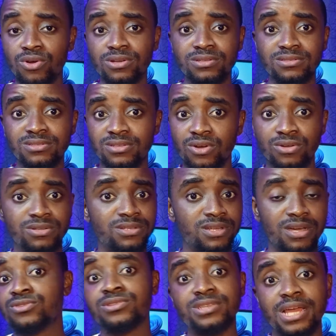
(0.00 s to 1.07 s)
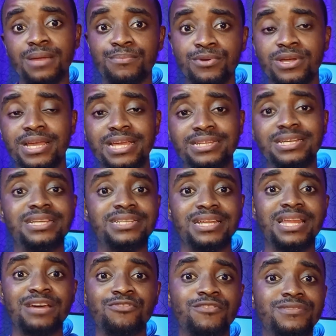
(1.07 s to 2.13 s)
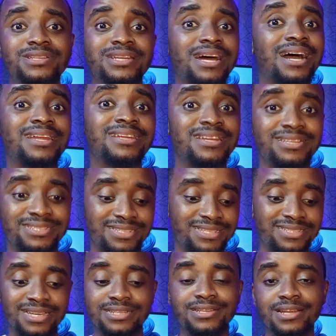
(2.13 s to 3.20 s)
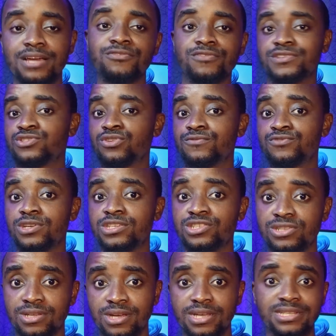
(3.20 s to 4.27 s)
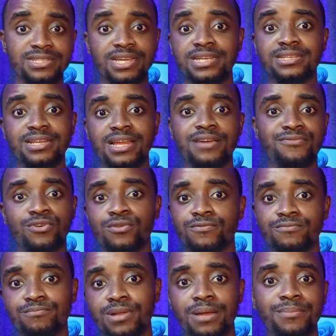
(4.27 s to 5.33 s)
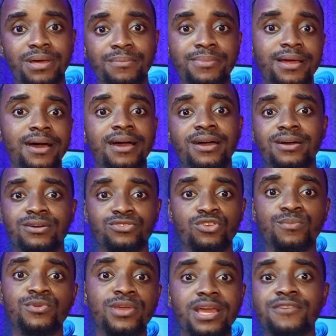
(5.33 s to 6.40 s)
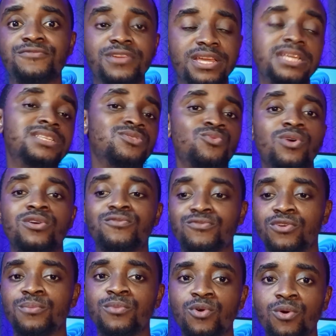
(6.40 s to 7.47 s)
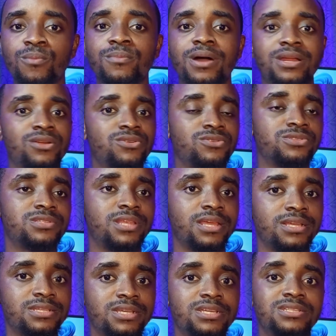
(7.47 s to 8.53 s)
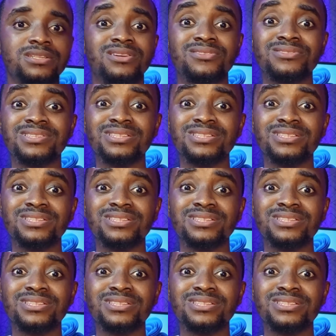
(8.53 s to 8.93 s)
You go on YouTube and you type a day in the life of a data analyst, a day in the life of a software engineer, a day in the life of blah blah blah, WFH, work from home, and all those things.